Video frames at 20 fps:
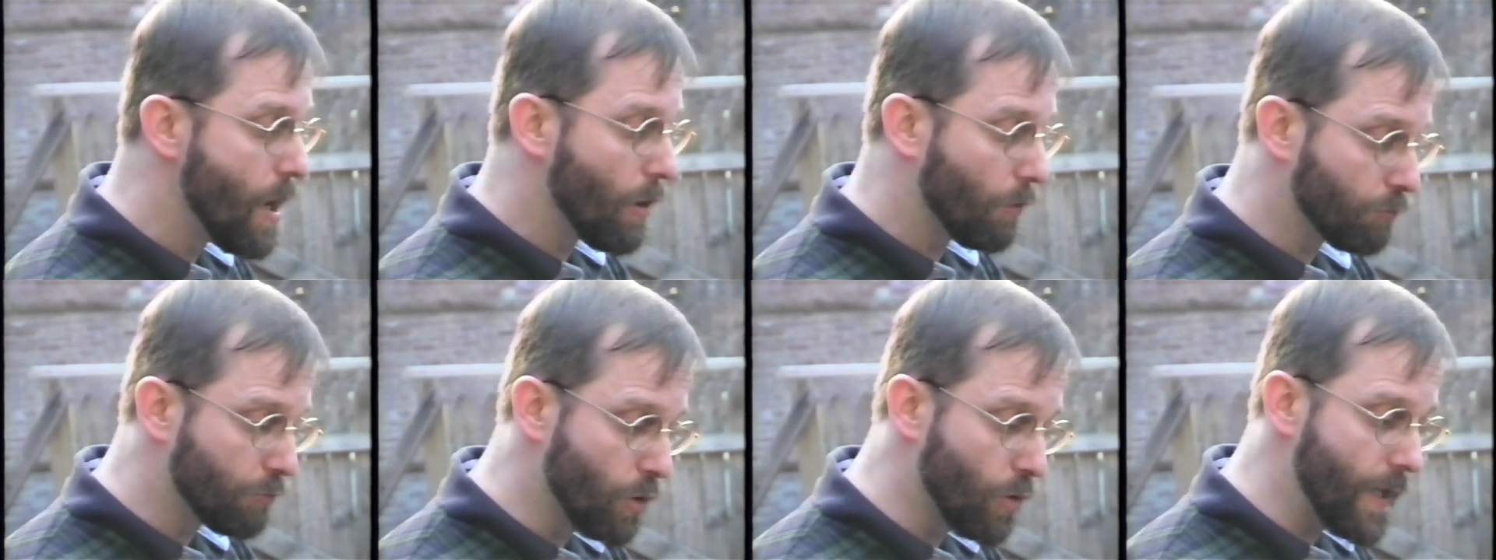
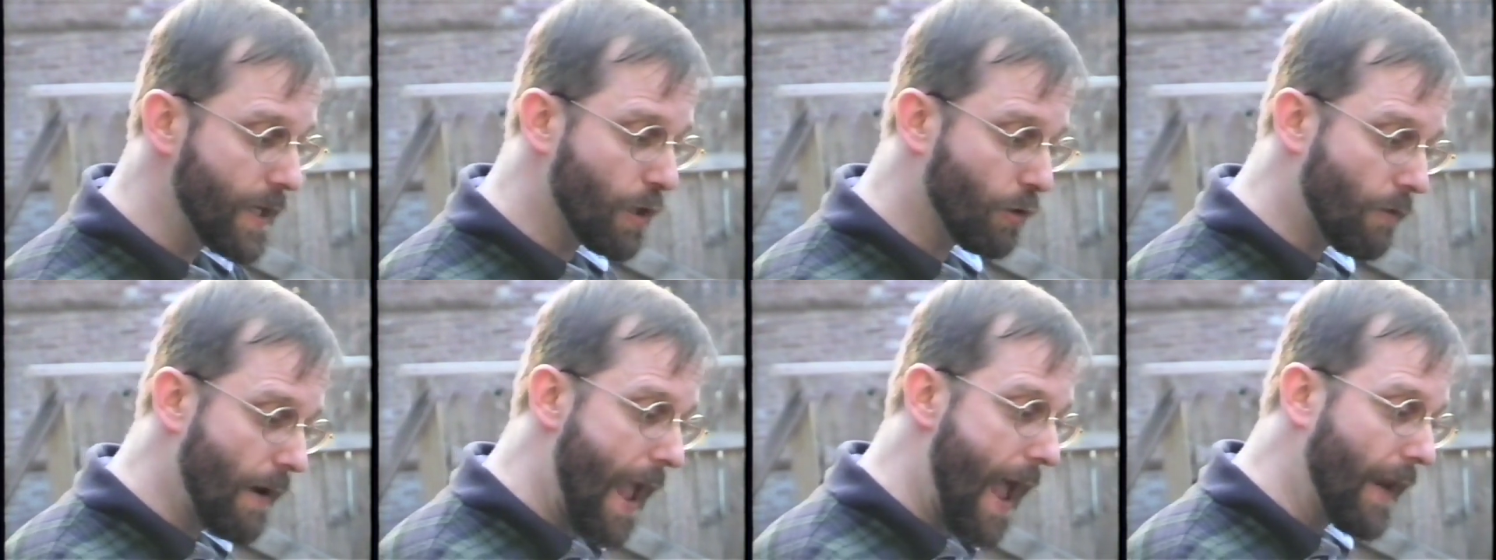rooting
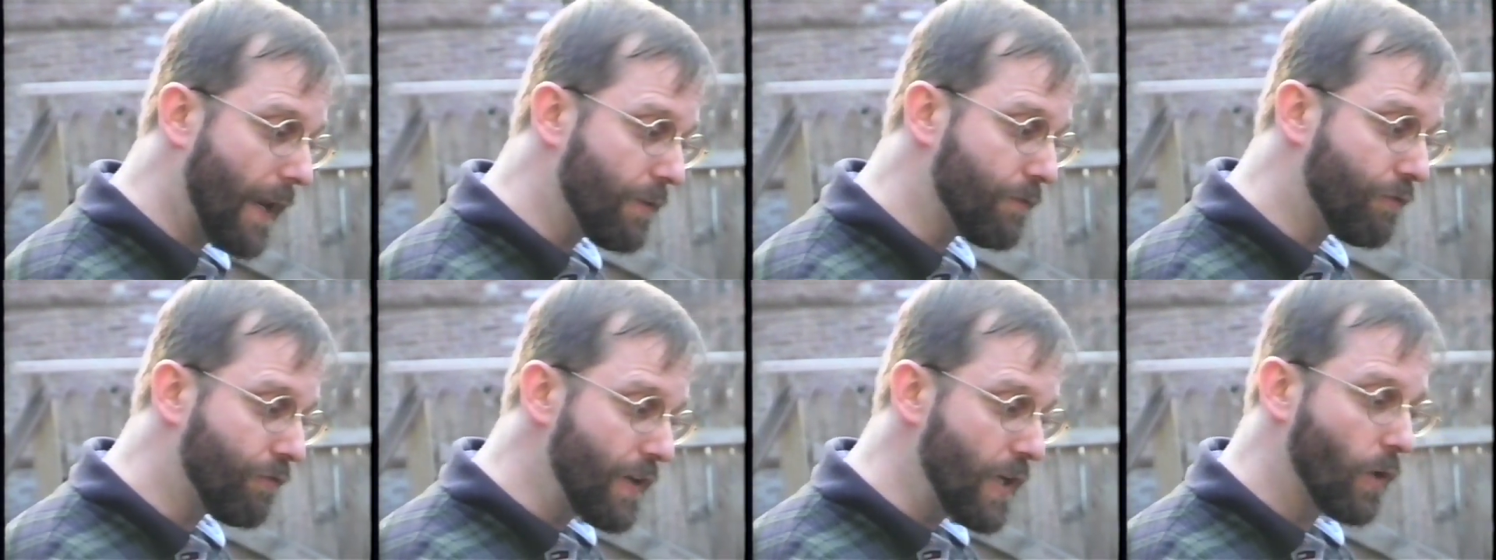around
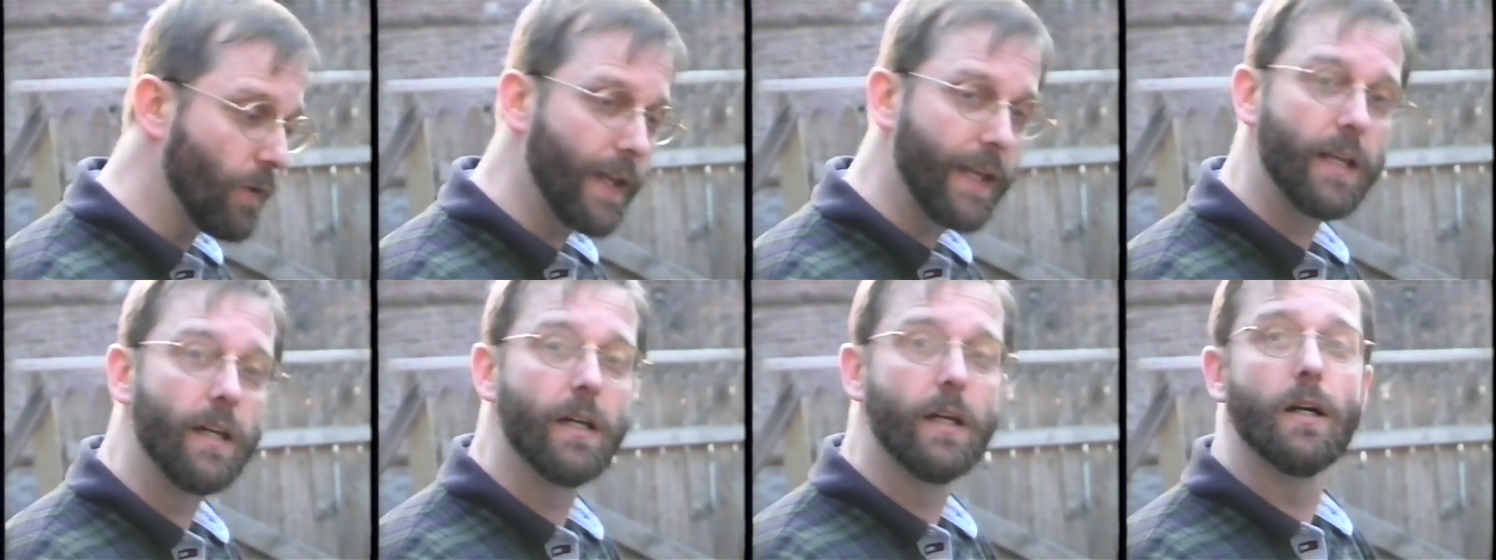and
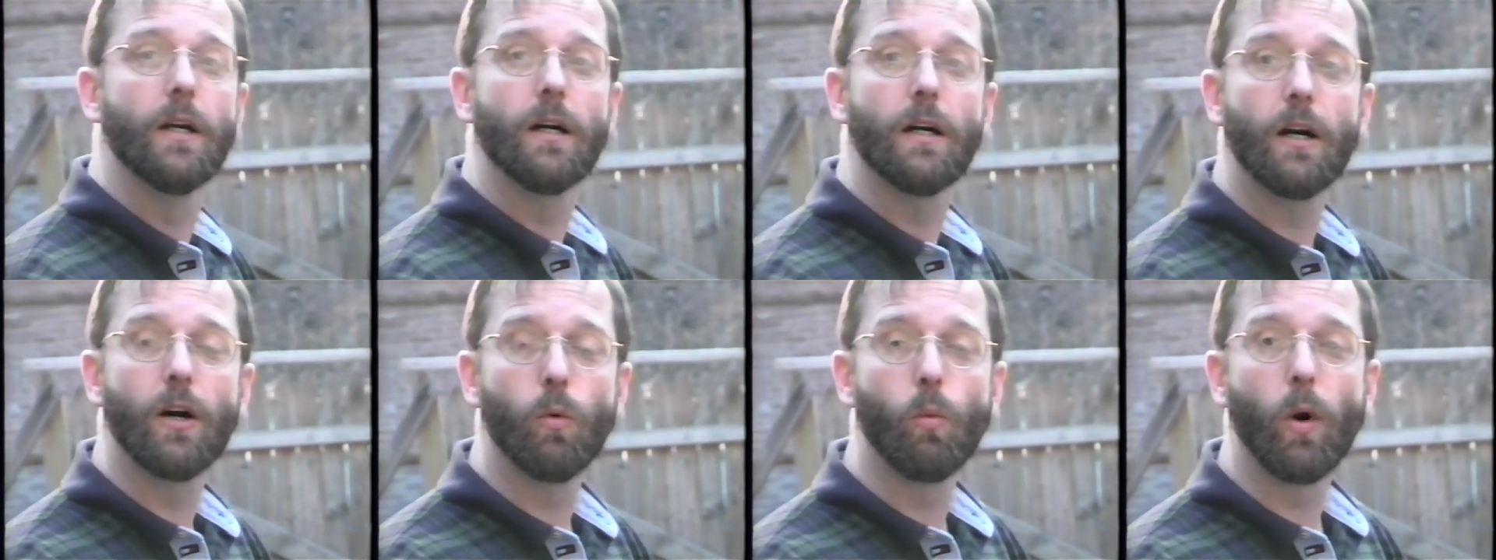feeling
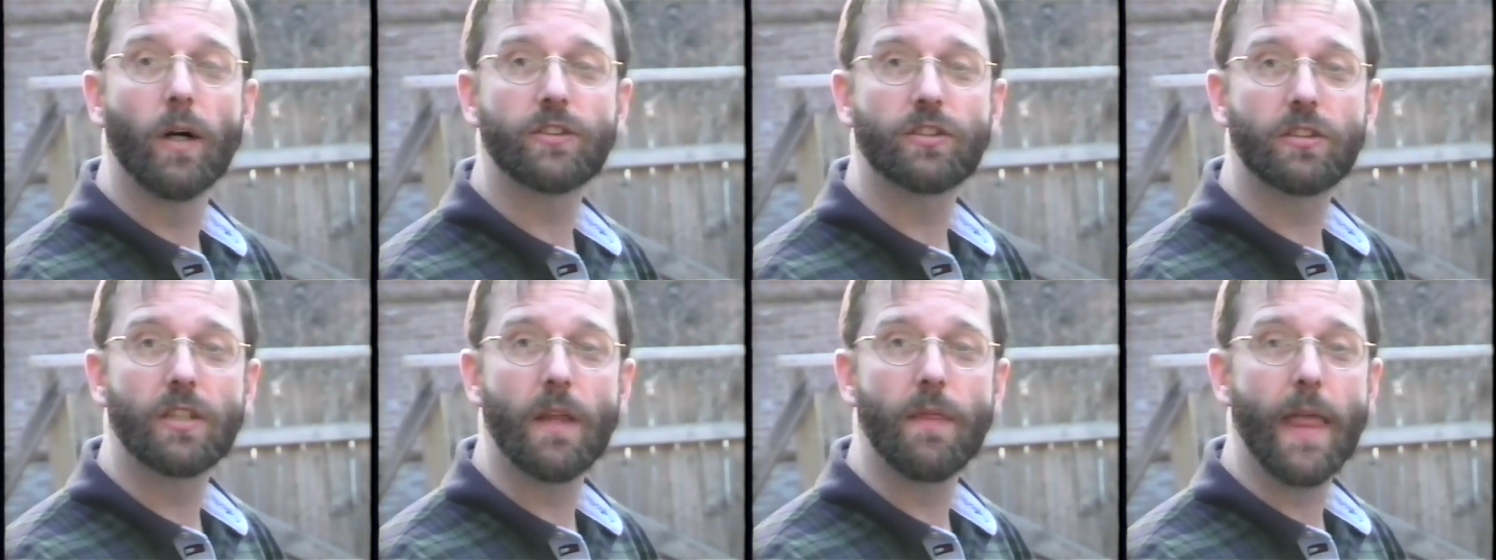
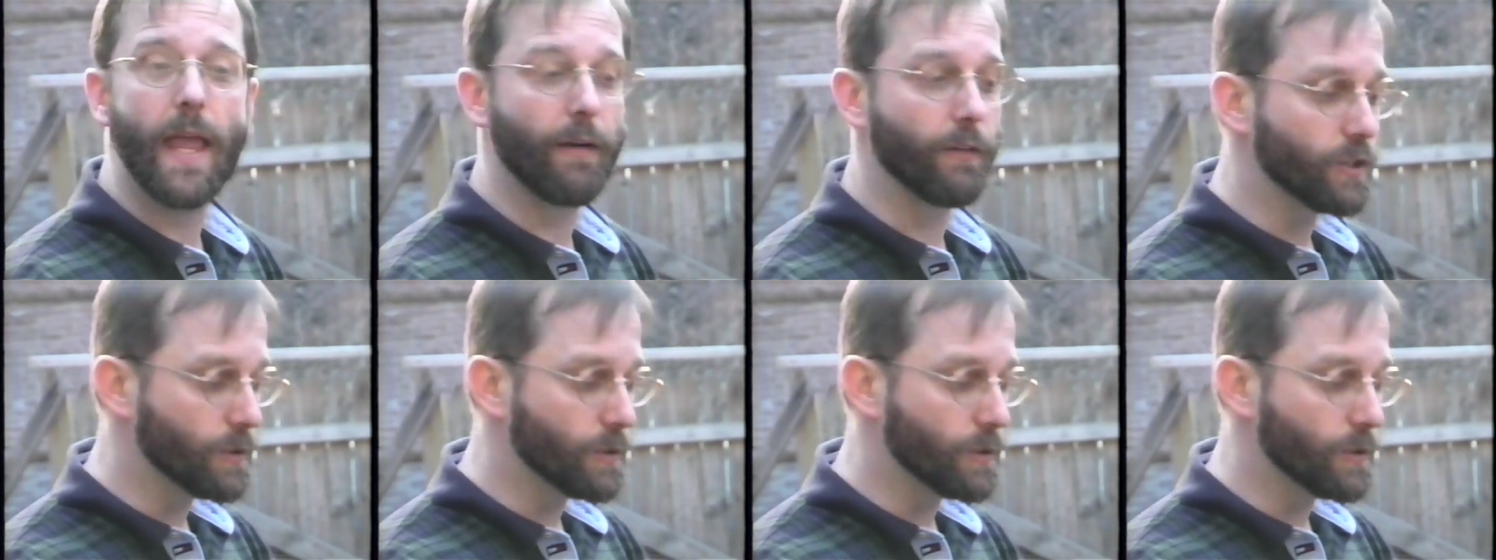what's in there.